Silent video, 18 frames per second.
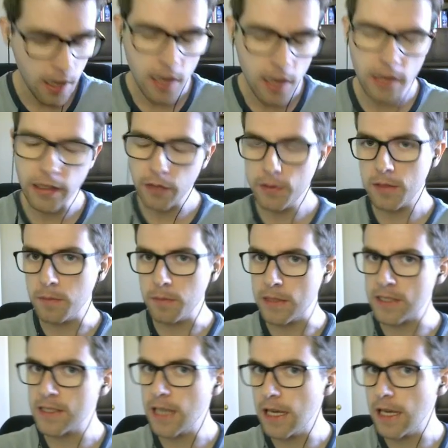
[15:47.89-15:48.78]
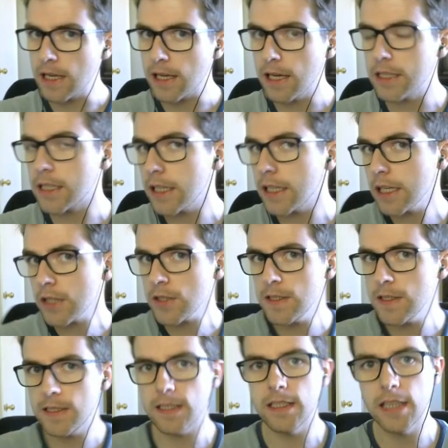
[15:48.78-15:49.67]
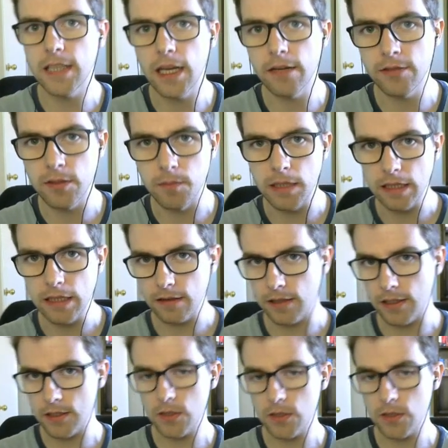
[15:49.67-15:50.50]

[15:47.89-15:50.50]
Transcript: That was a mistake, and I actually didn't have to make that.